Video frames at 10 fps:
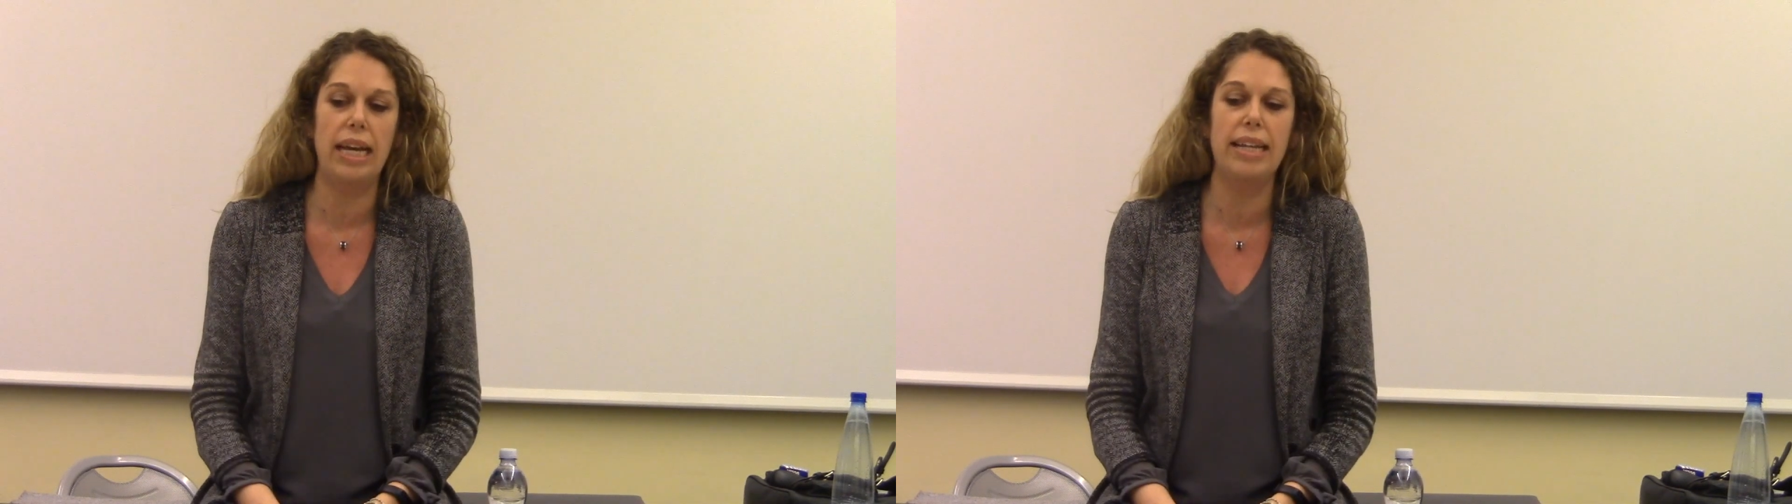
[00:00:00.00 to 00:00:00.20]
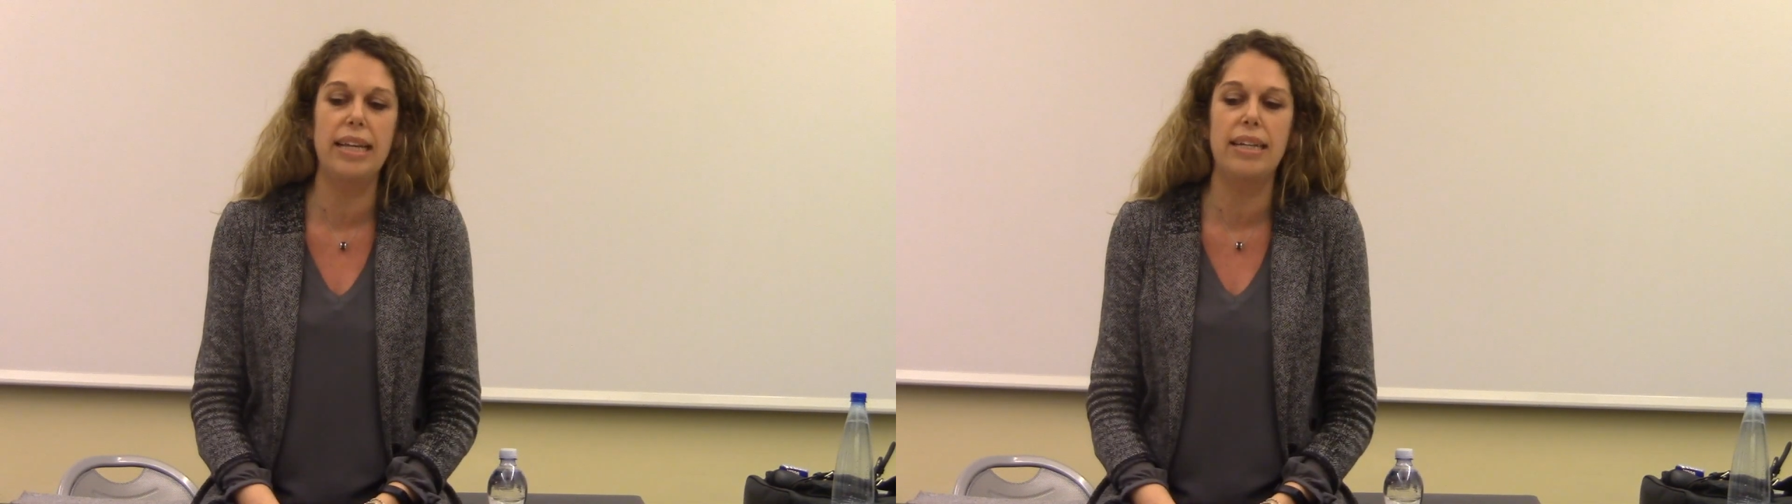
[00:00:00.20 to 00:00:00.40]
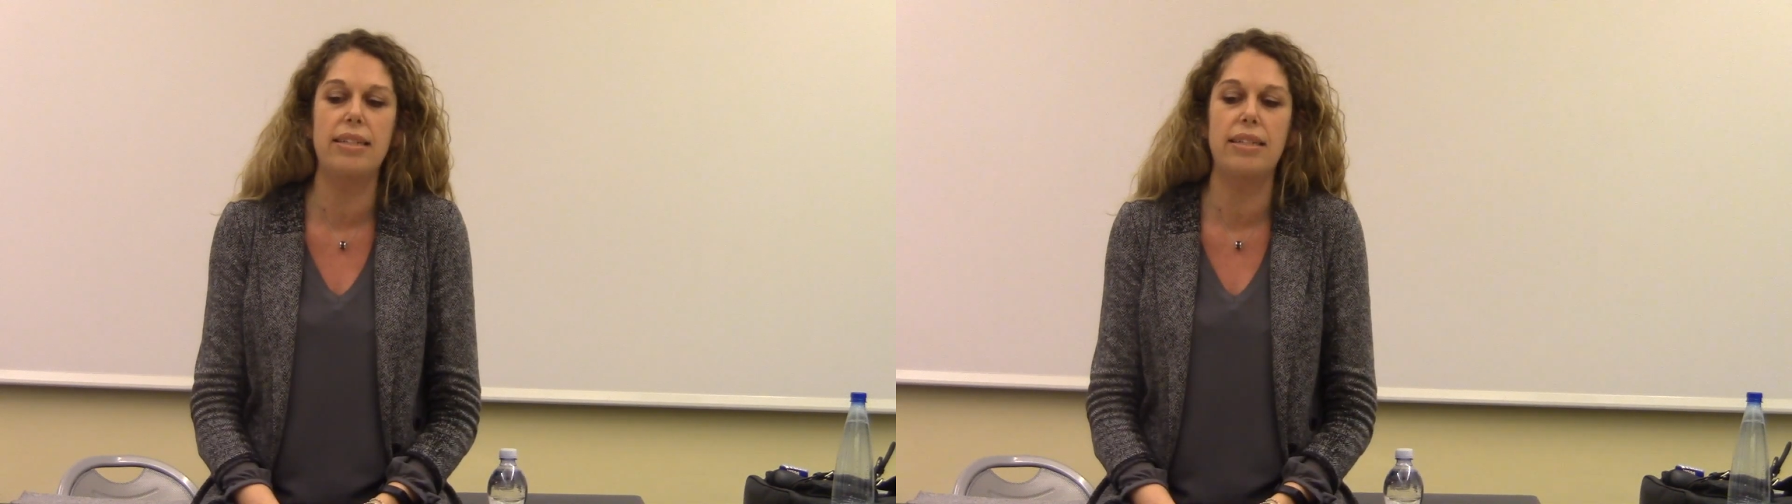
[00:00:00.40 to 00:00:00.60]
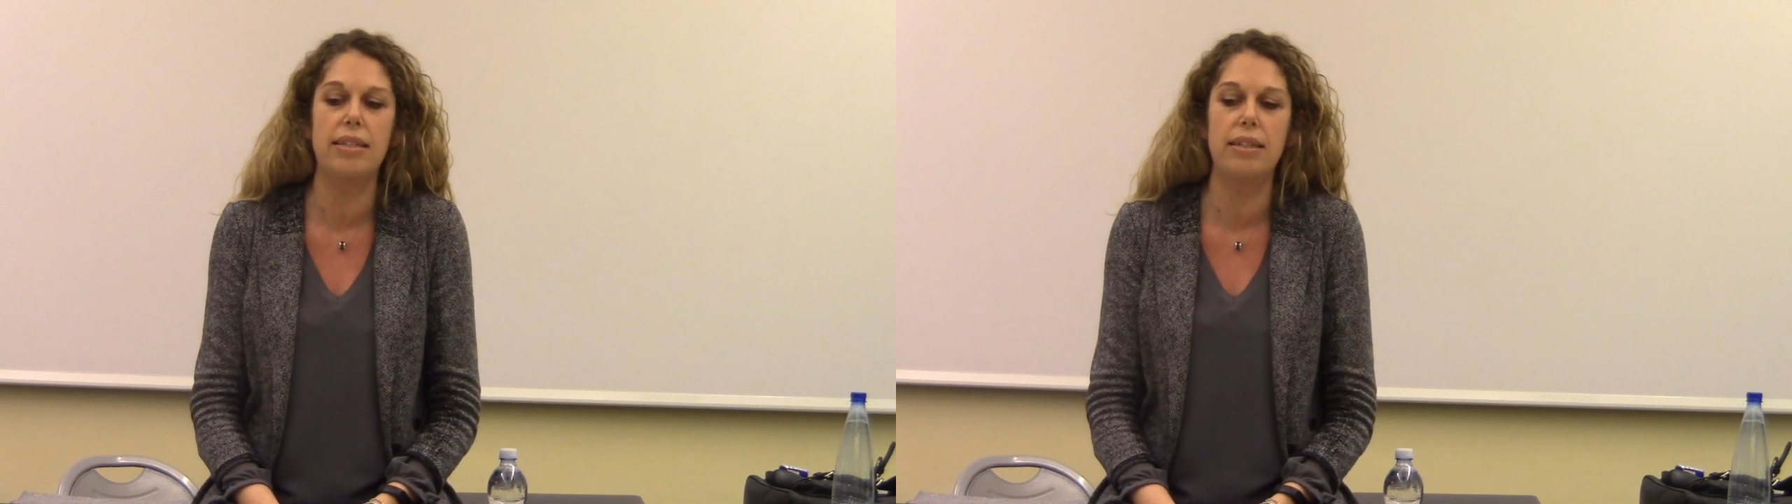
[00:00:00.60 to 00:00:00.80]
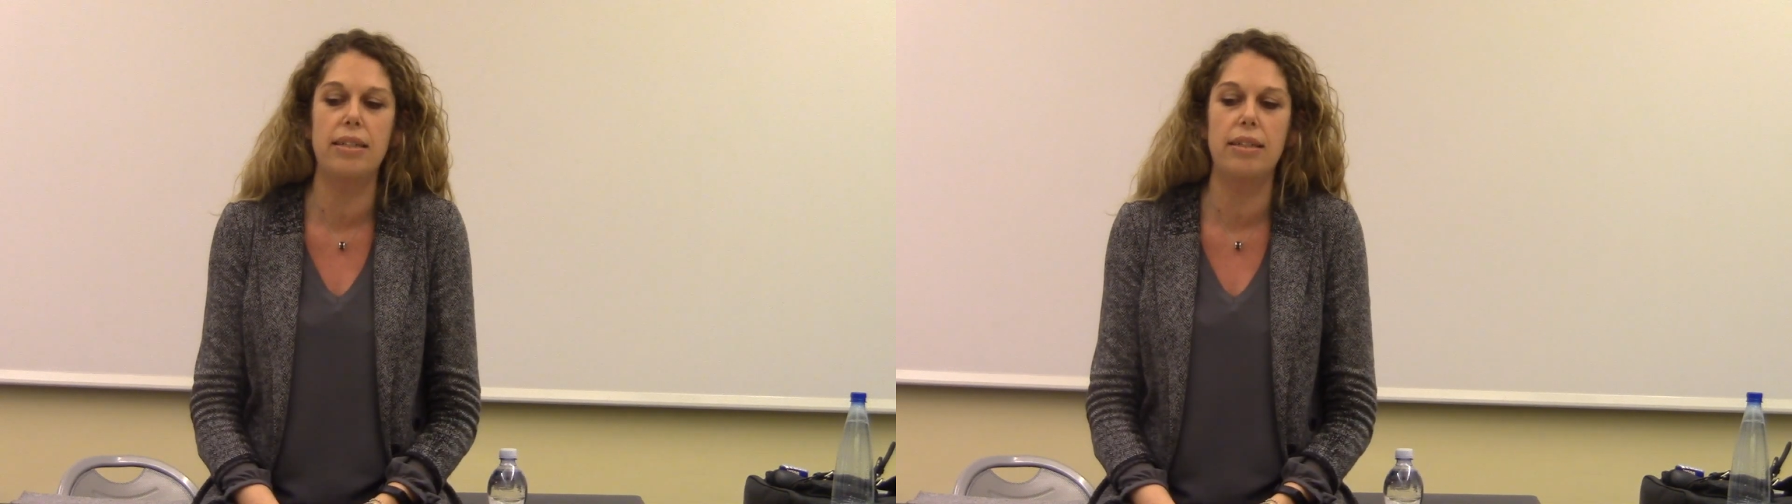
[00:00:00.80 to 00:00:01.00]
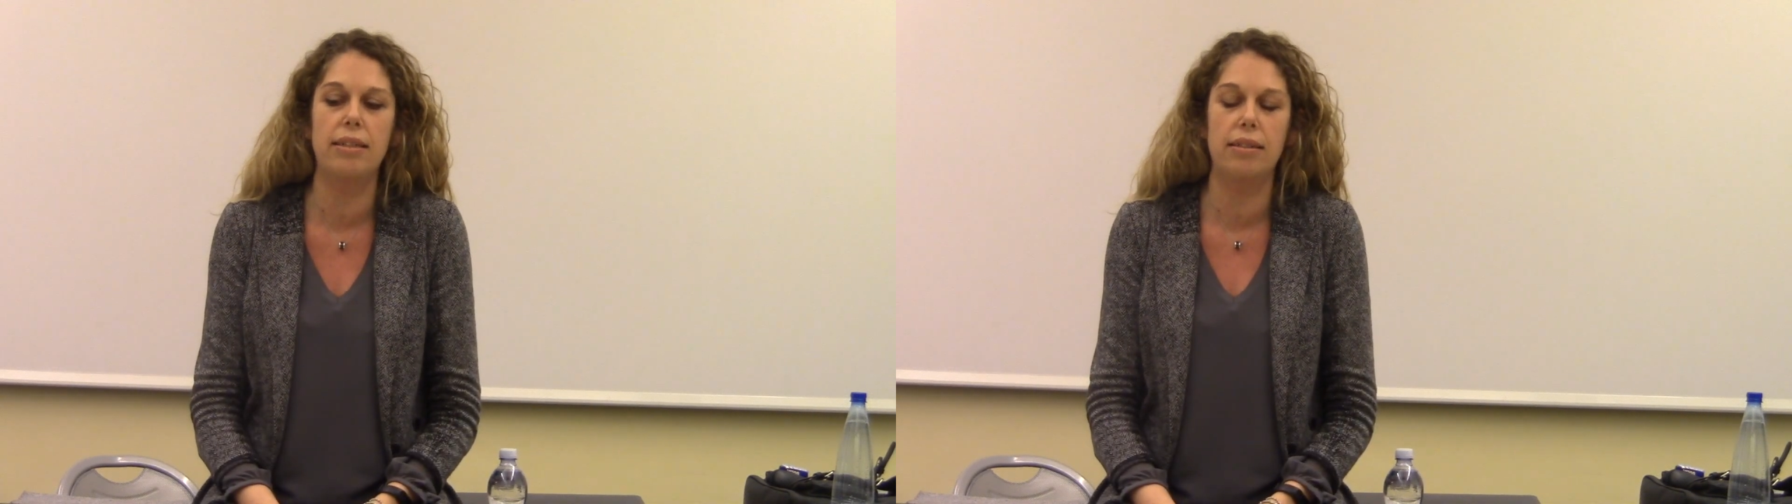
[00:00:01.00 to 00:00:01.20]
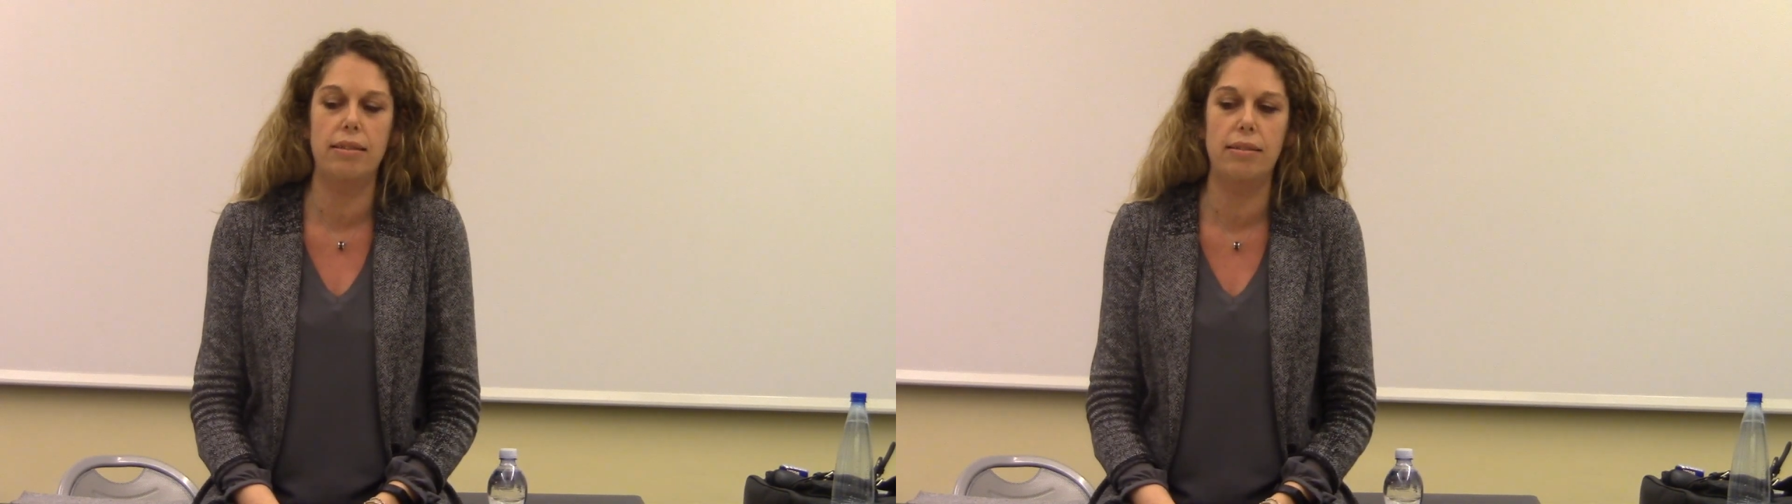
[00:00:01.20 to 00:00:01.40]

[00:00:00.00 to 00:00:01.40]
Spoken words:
And then at a certain